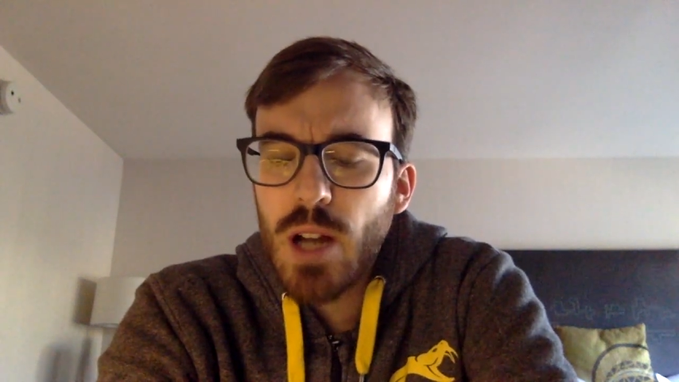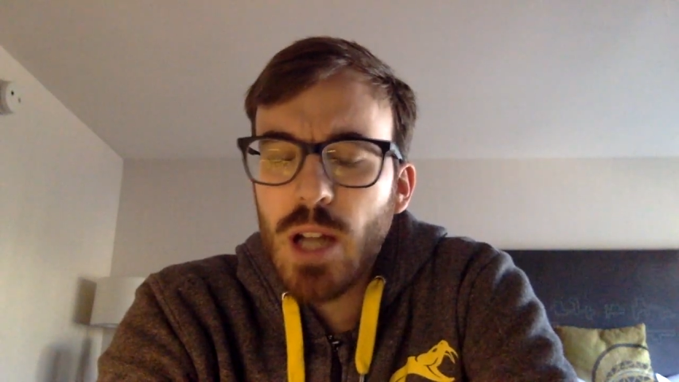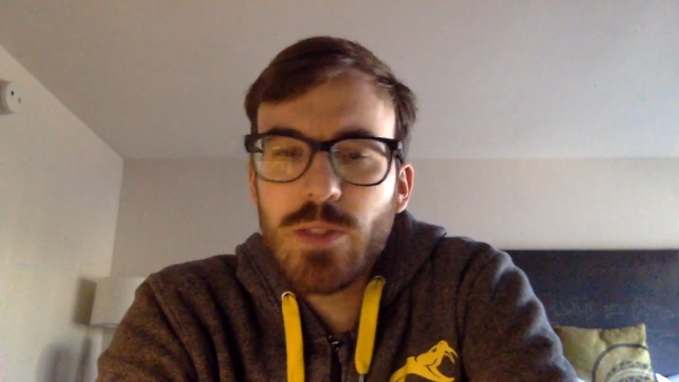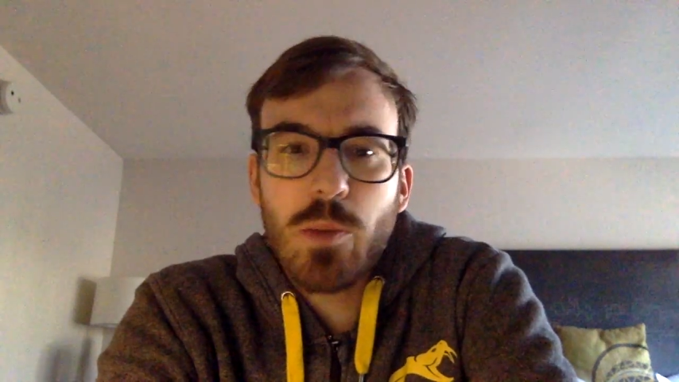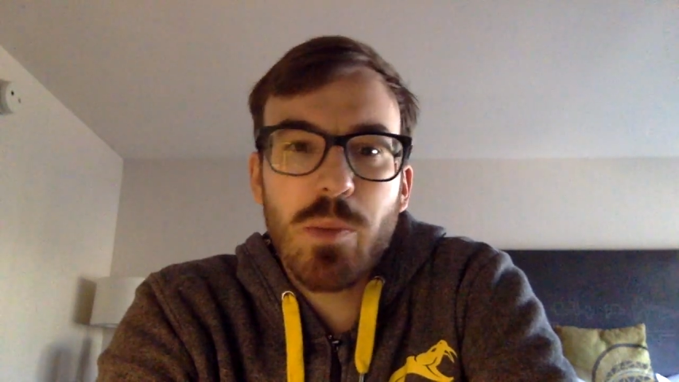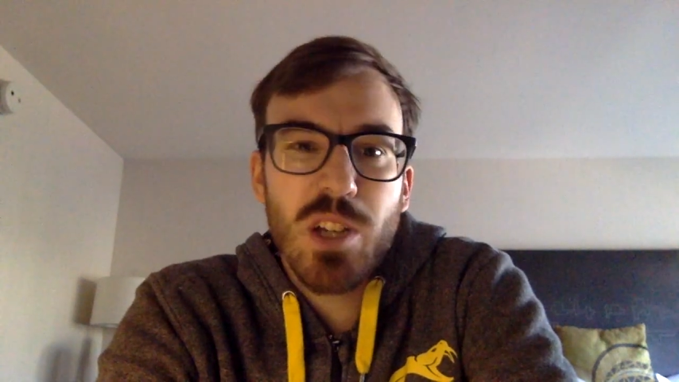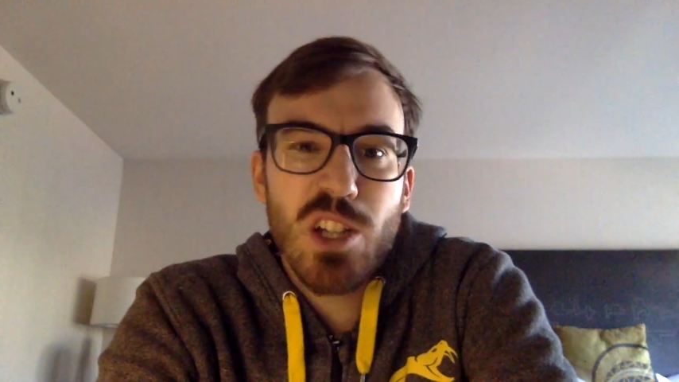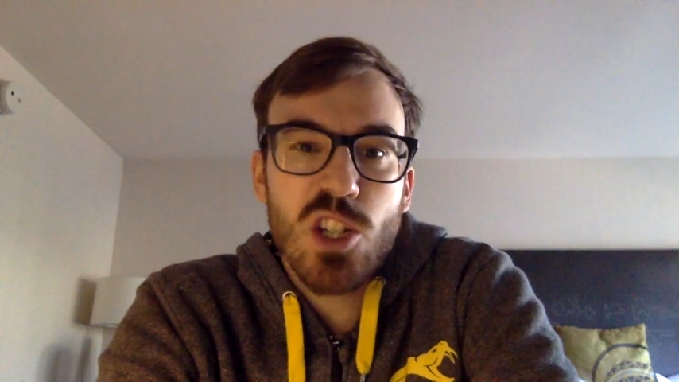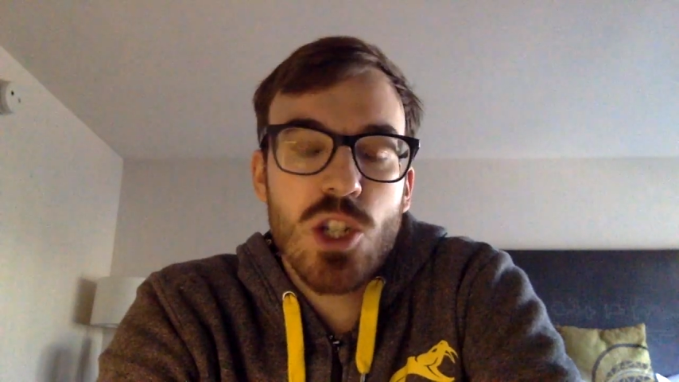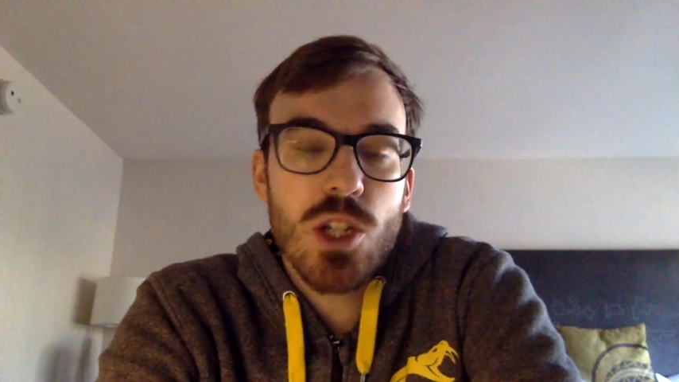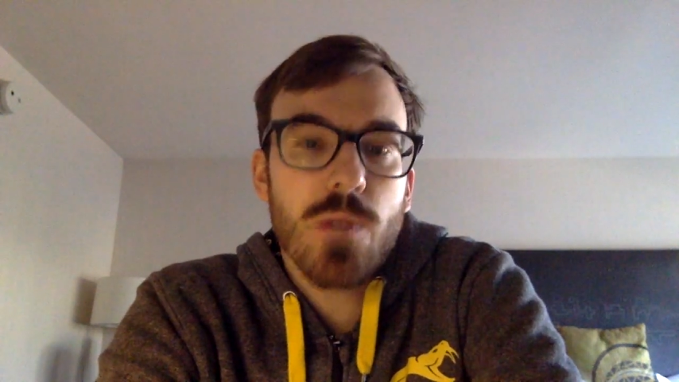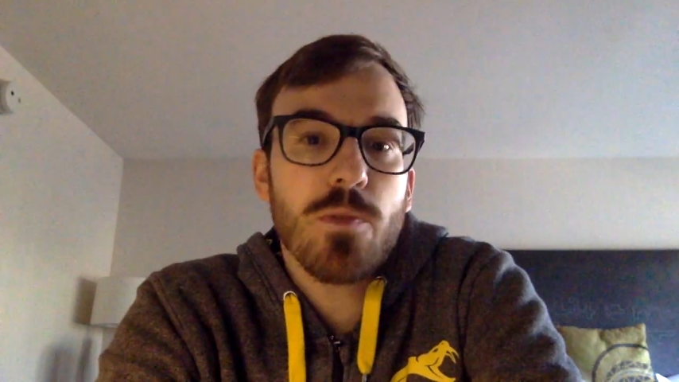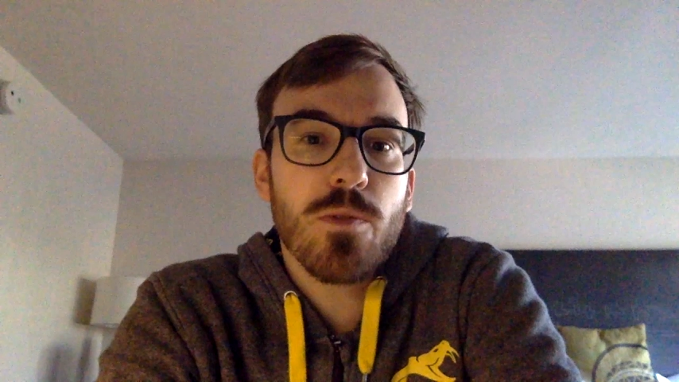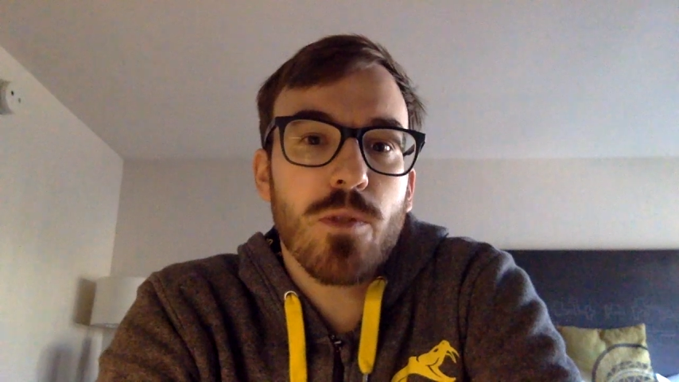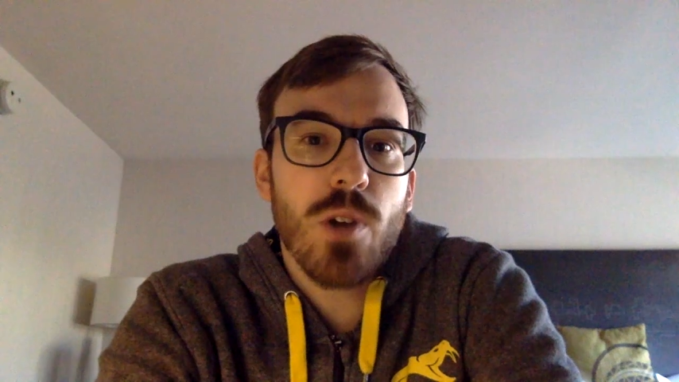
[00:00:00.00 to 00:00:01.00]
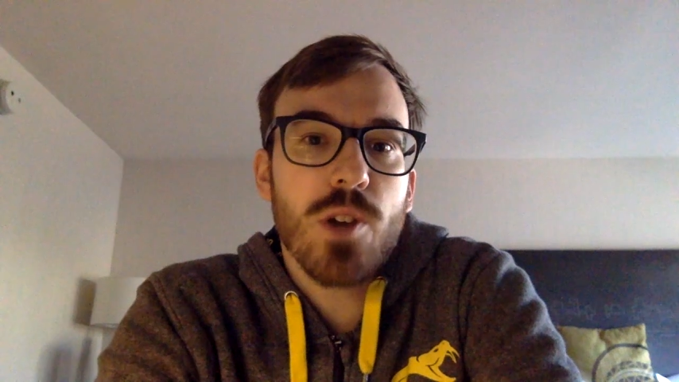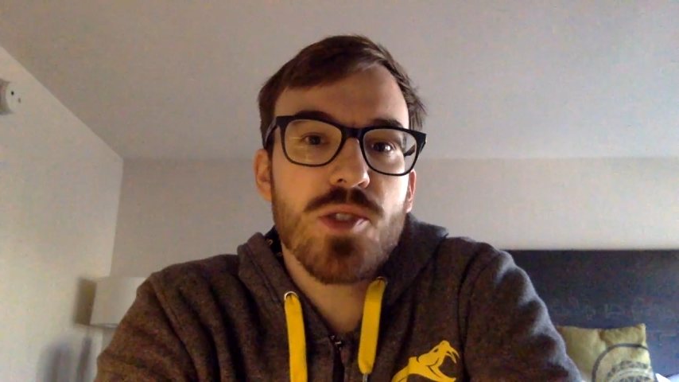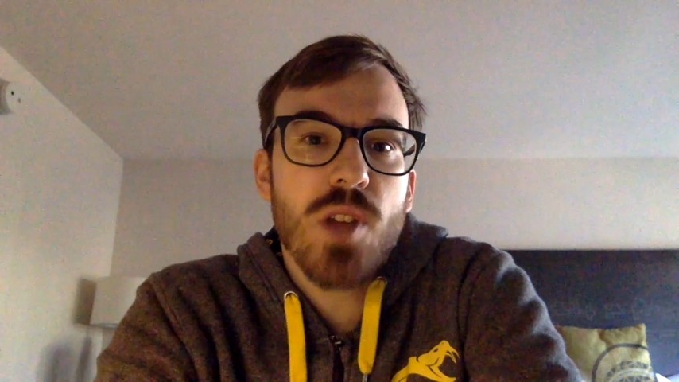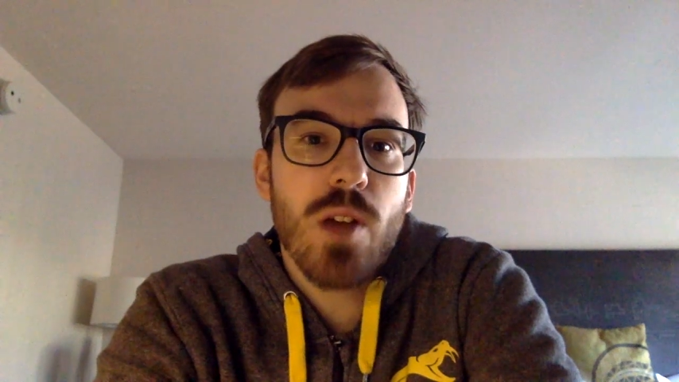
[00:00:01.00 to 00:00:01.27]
kind of a big shift for us.